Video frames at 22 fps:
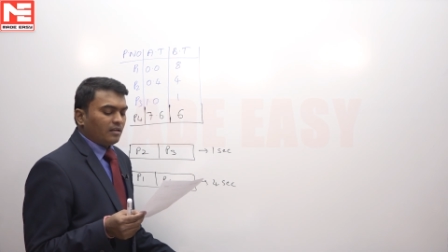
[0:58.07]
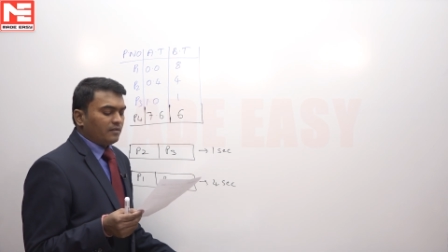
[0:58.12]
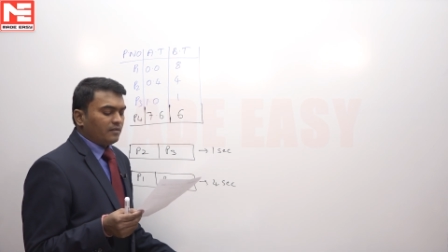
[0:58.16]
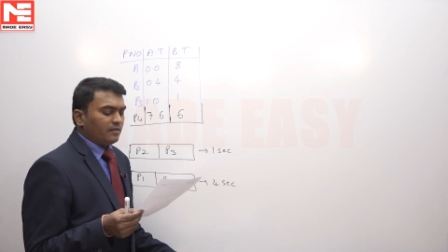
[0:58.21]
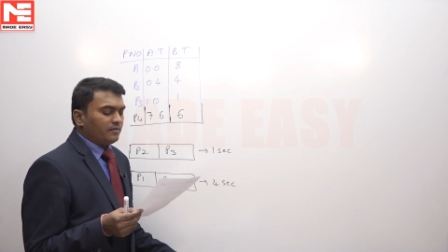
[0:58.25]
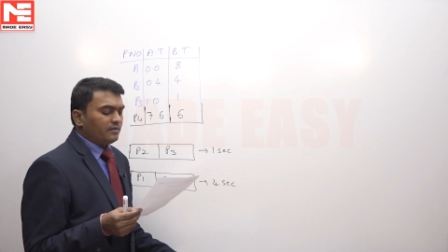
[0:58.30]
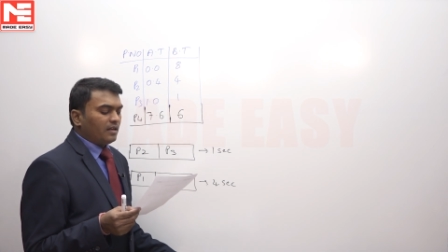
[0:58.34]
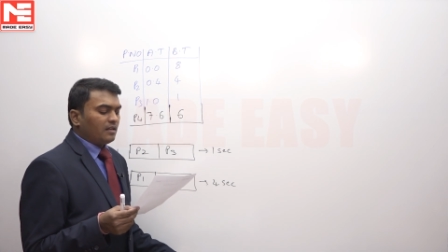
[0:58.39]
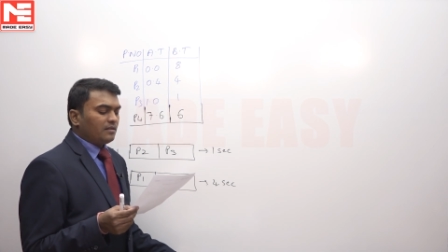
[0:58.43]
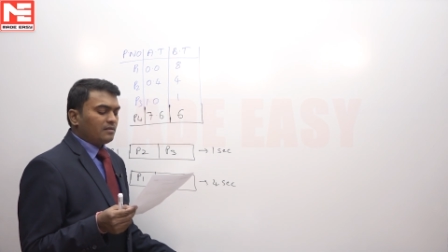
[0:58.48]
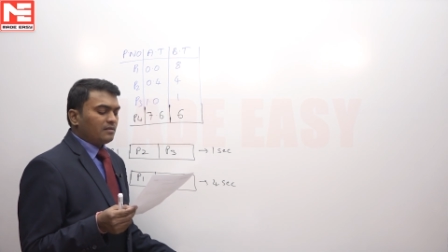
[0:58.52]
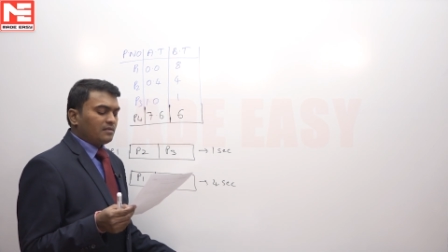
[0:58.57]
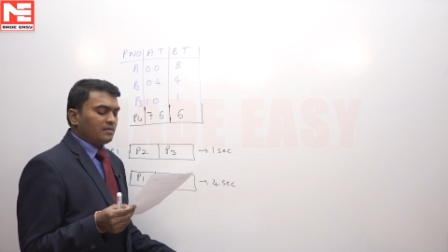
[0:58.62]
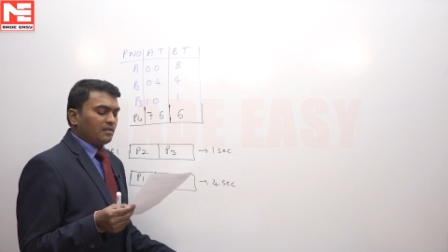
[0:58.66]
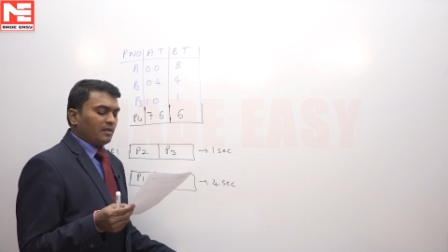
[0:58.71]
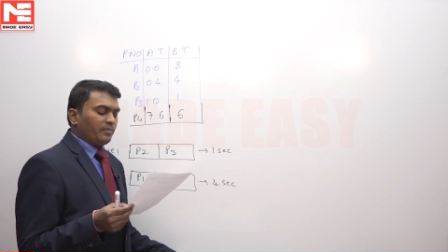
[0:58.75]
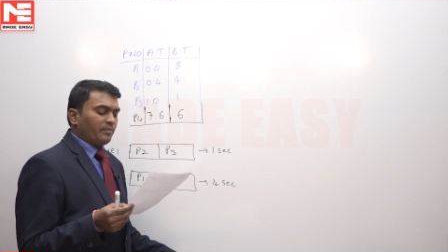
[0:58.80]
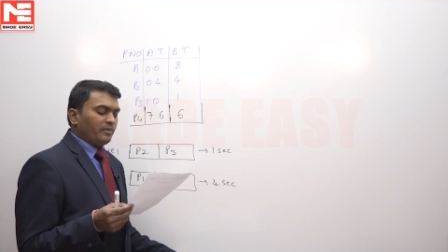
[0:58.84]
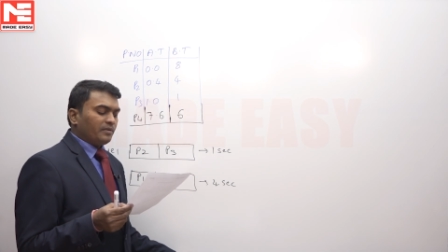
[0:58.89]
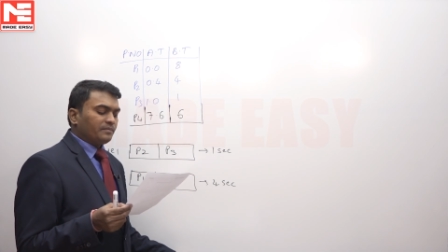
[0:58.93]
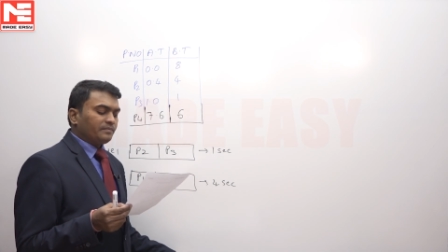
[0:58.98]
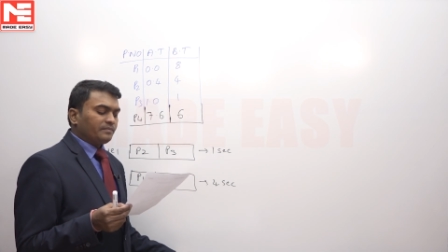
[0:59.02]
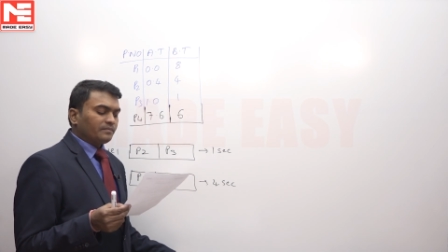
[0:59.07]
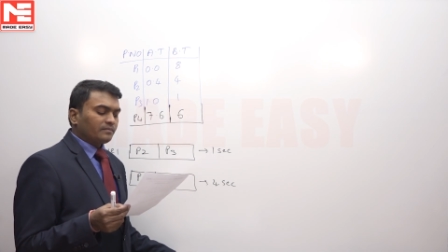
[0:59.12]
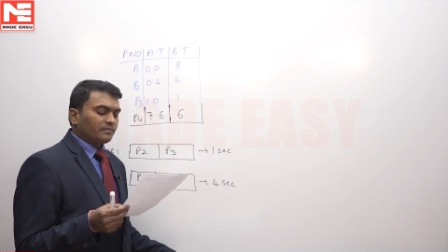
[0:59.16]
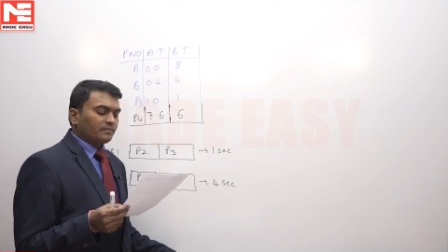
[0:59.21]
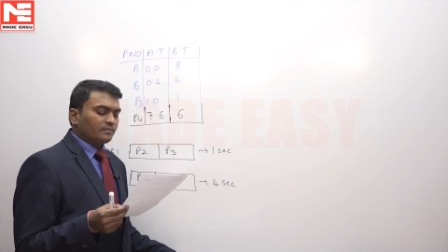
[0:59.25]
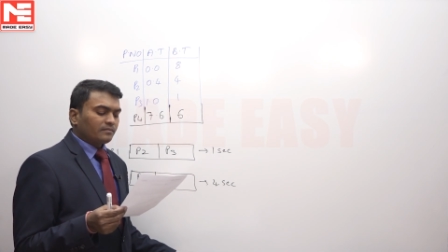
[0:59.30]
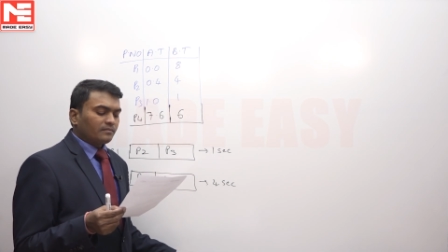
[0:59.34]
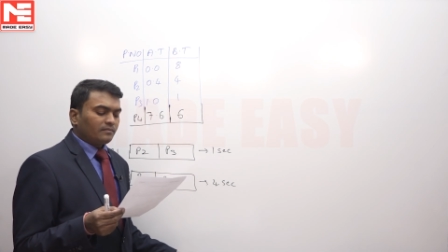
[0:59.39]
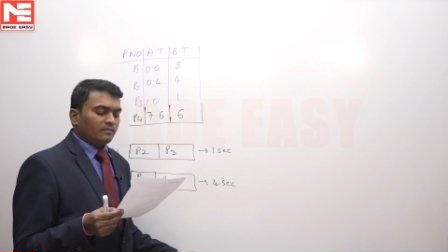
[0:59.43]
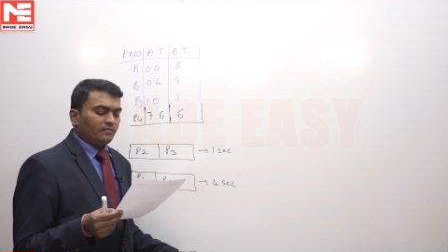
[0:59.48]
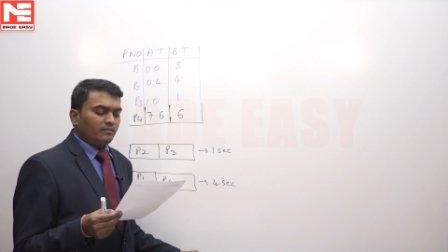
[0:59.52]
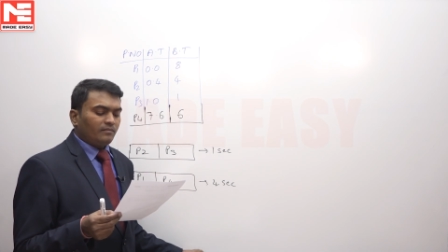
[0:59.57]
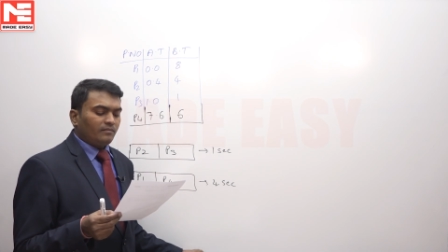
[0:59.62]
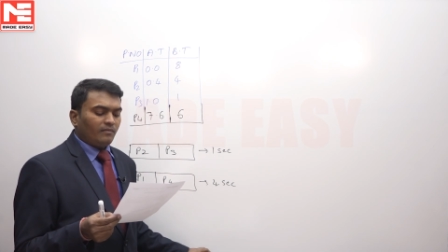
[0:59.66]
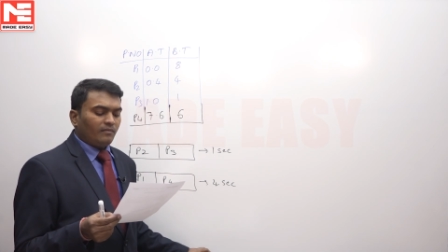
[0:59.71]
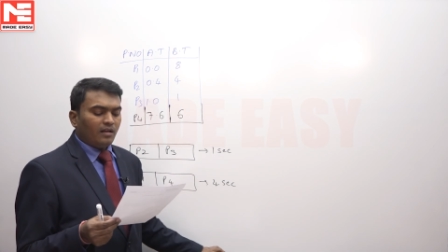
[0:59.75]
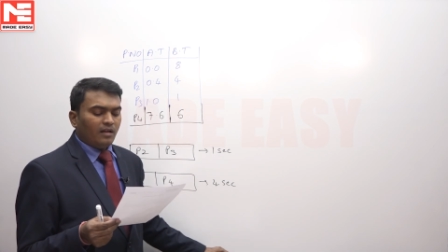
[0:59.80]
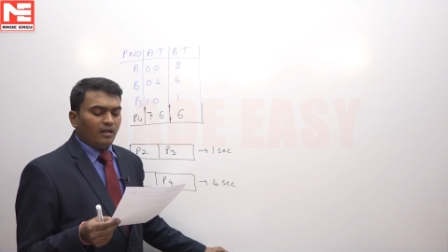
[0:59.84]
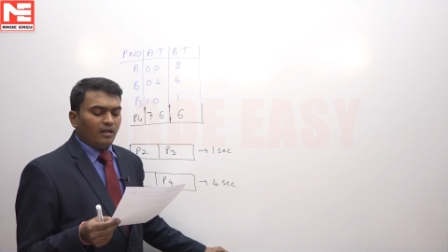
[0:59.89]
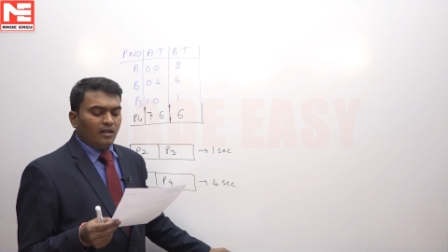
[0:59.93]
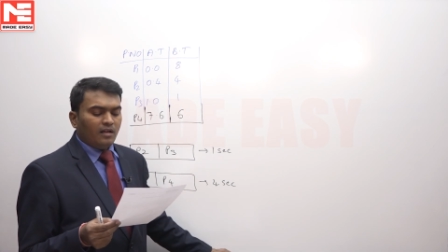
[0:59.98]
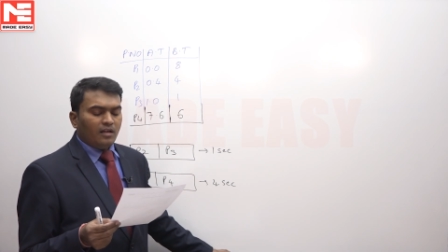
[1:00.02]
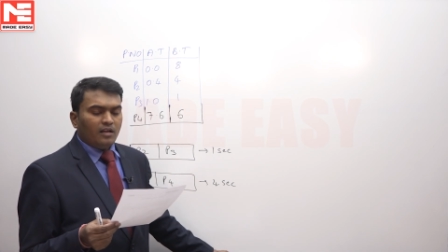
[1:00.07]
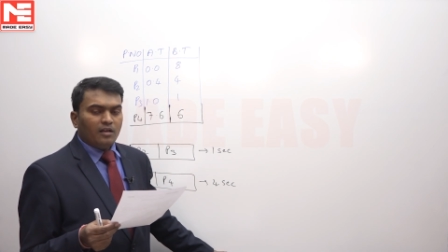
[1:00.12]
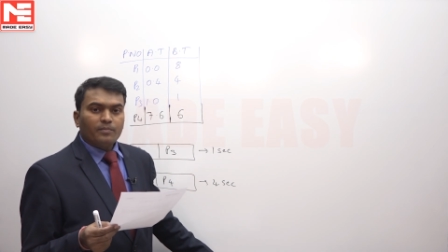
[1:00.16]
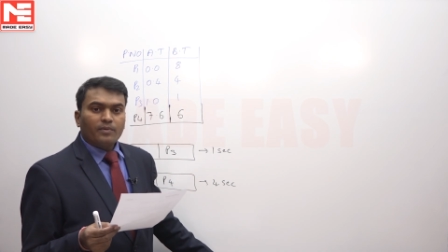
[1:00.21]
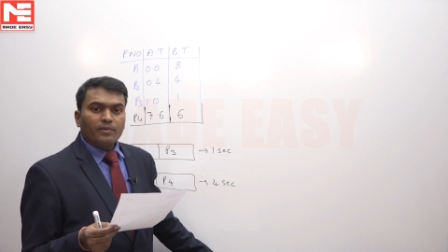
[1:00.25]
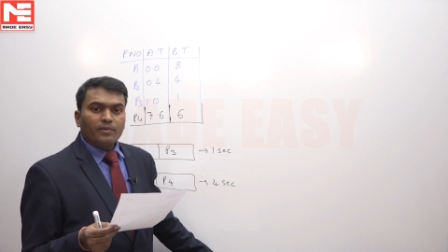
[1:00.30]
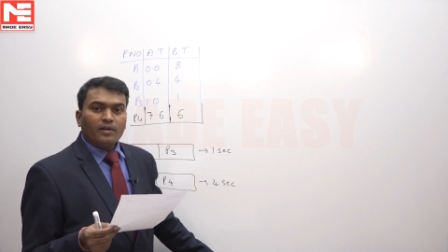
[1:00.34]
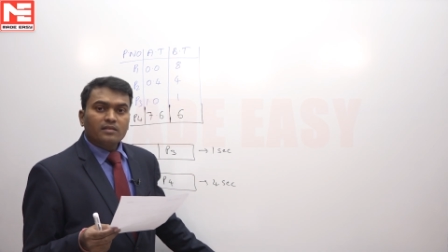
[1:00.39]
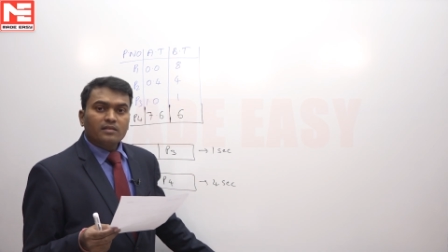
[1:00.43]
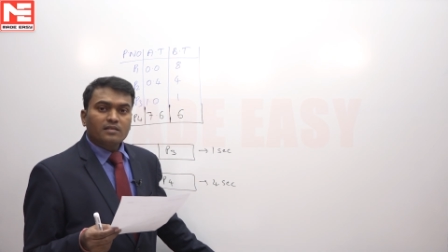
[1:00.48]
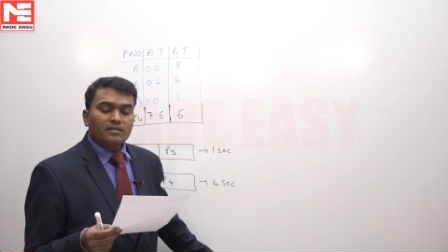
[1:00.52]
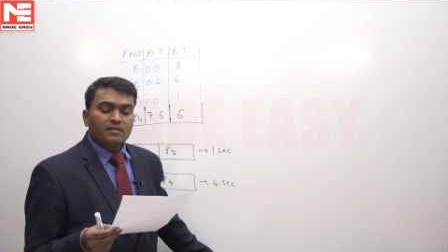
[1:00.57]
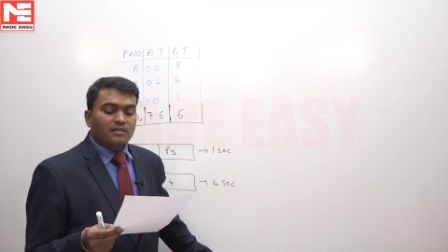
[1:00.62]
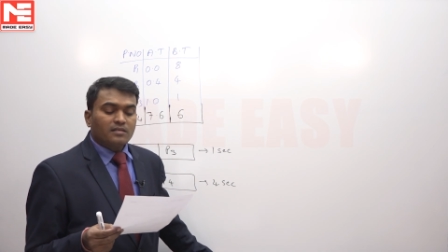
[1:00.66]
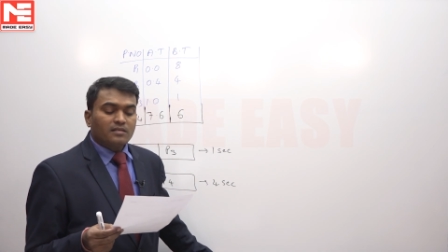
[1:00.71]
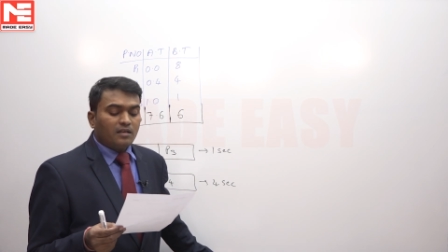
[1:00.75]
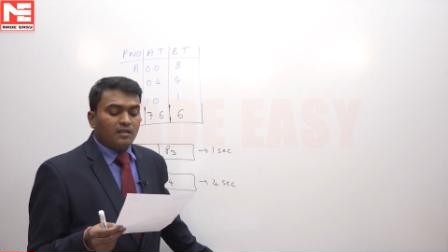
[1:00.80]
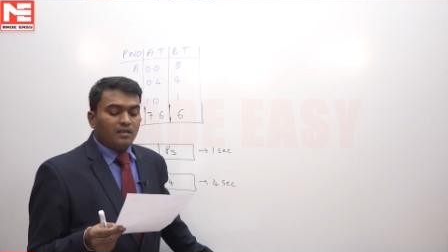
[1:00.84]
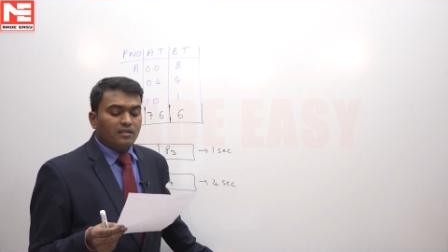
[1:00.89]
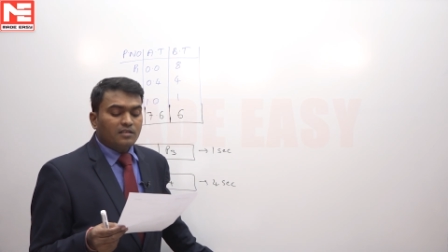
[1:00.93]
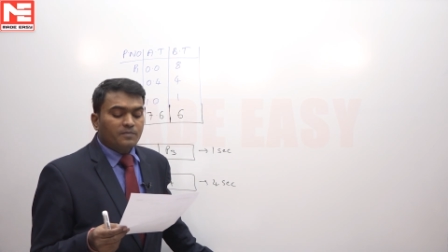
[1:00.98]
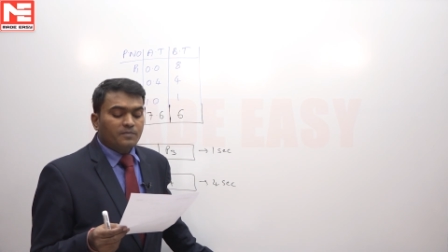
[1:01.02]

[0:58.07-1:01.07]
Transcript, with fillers: if they are in the CPU processes are